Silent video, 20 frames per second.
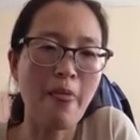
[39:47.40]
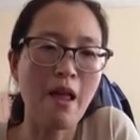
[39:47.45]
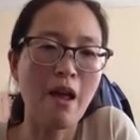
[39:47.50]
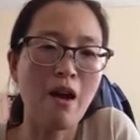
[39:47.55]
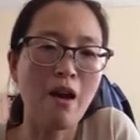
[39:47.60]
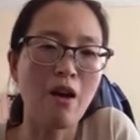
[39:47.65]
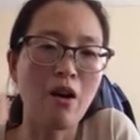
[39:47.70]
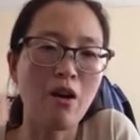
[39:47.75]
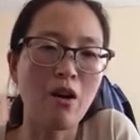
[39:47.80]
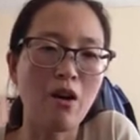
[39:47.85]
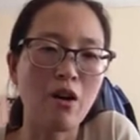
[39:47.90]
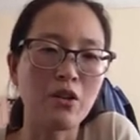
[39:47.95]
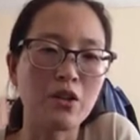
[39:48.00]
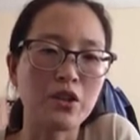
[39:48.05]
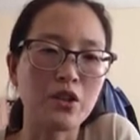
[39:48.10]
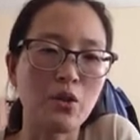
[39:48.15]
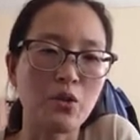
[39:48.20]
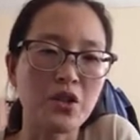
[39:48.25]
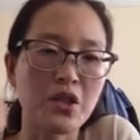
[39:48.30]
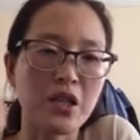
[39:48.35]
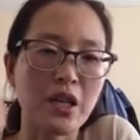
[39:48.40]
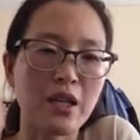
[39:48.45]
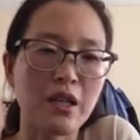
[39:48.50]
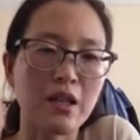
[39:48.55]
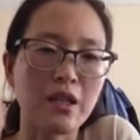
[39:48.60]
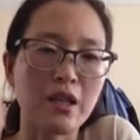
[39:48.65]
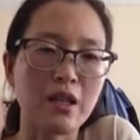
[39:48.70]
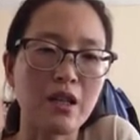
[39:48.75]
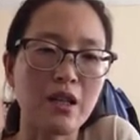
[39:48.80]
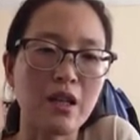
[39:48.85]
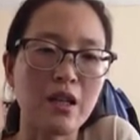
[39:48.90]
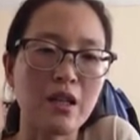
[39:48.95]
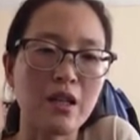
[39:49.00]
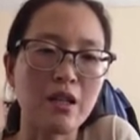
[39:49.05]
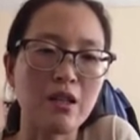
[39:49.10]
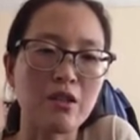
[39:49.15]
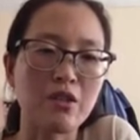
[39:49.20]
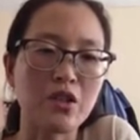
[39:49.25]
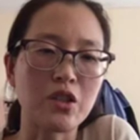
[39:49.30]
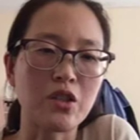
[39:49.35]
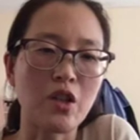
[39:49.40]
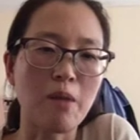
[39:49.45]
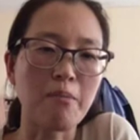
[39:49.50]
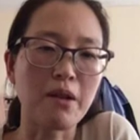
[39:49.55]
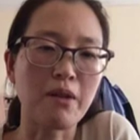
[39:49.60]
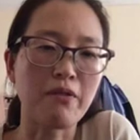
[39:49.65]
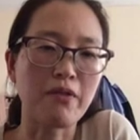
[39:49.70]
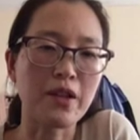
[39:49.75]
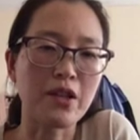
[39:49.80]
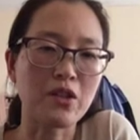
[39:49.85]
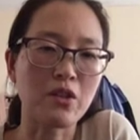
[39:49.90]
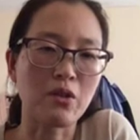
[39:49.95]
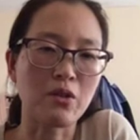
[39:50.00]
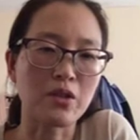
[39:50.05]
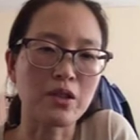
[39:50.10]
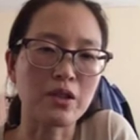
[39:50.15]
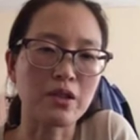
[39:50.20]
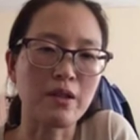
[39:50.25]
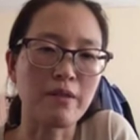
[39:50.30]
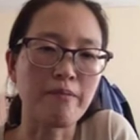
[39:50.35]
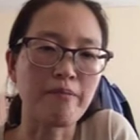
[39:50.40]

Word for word: or associate the genomic features